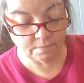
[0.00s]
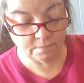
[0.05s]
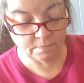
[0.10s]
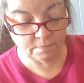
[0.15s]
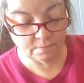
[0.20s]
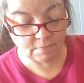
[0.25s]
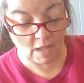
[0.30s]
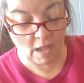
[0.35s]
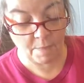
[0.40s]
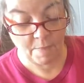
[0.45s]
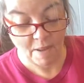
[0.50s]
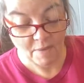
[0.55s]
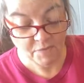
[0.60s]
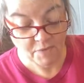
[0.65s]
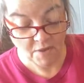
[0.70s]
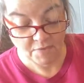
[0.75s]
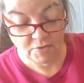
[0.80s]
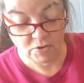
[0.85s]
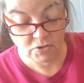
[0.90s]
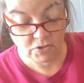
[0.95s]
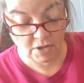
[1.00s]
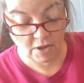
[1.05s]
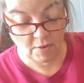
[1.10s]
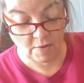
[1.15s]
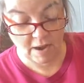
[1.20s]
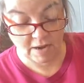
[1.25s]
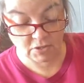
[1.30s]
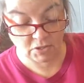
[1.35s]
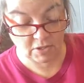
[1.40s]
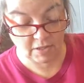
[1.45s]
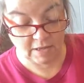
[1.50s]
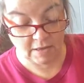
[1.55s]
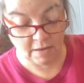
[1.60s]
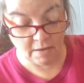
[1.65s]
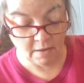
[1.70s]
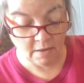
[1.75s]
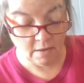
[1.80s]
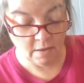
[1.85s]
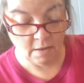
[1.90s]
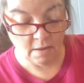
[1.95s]
about 5 years ago, actually.
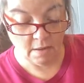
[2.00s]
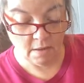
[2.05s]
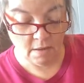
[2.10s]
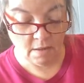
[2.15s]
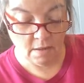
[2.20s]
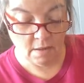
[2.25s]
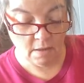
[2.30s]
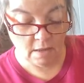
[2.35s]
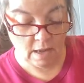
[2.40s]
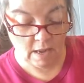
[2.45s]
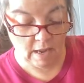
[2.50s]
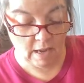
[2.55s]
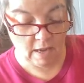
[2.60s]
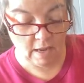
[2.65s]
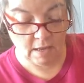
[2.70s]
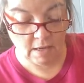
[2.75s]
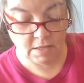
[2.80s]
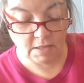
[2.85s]
And